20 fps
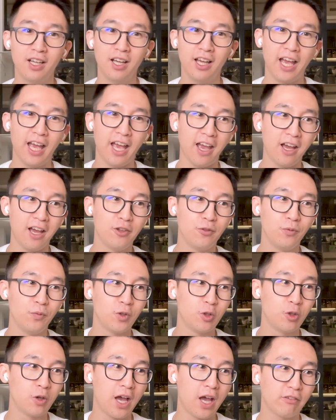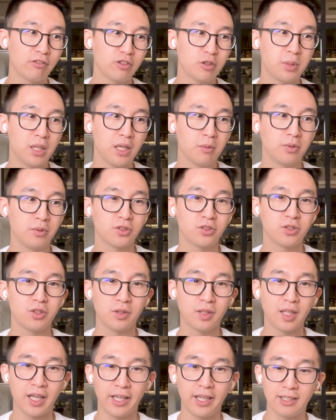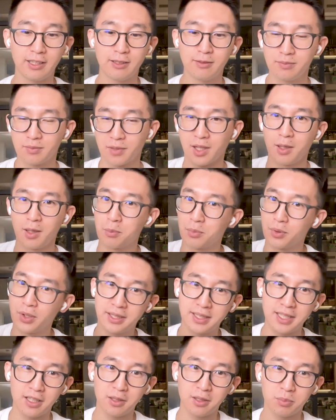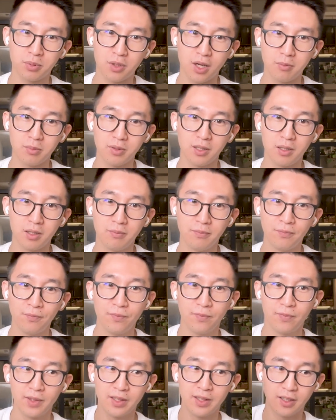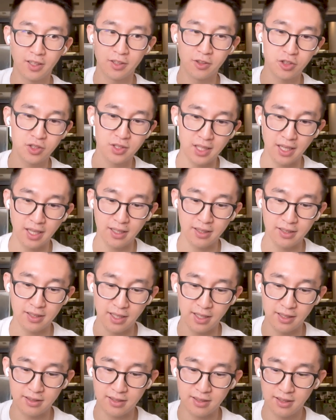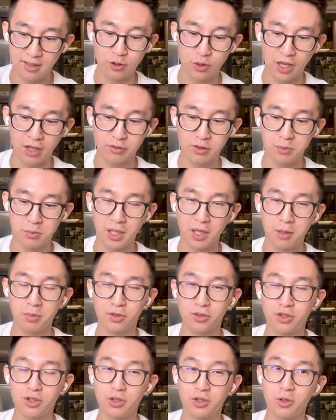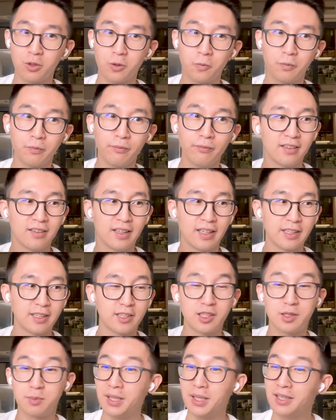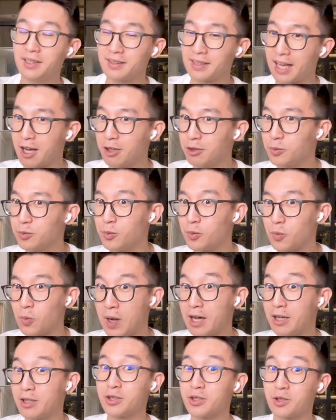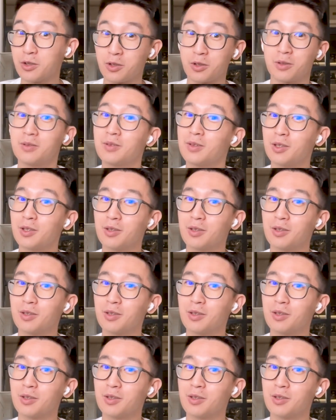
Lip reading: and you have to be able to like break down the problem, understand it. You have to be able to like speak aloud while you're